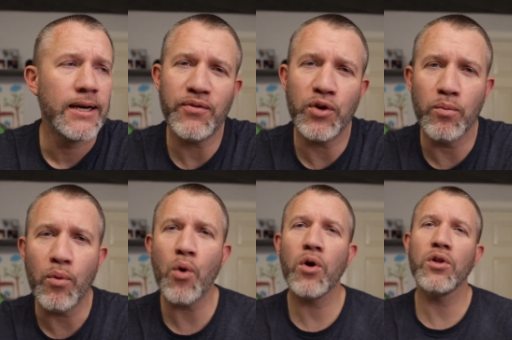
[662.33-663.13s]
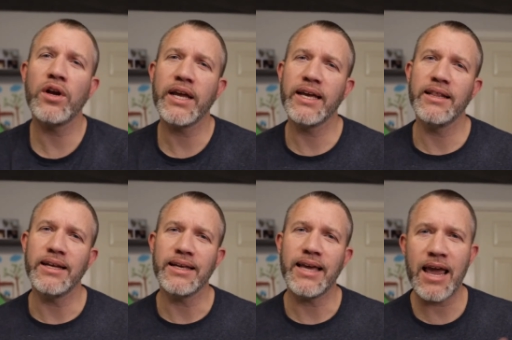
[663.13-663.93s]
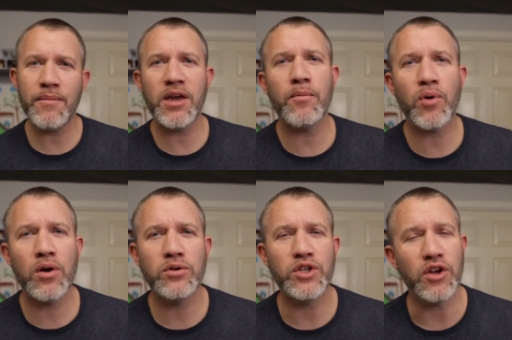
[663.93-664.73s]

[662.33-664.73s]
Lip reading: If you're more looking in the gaming approach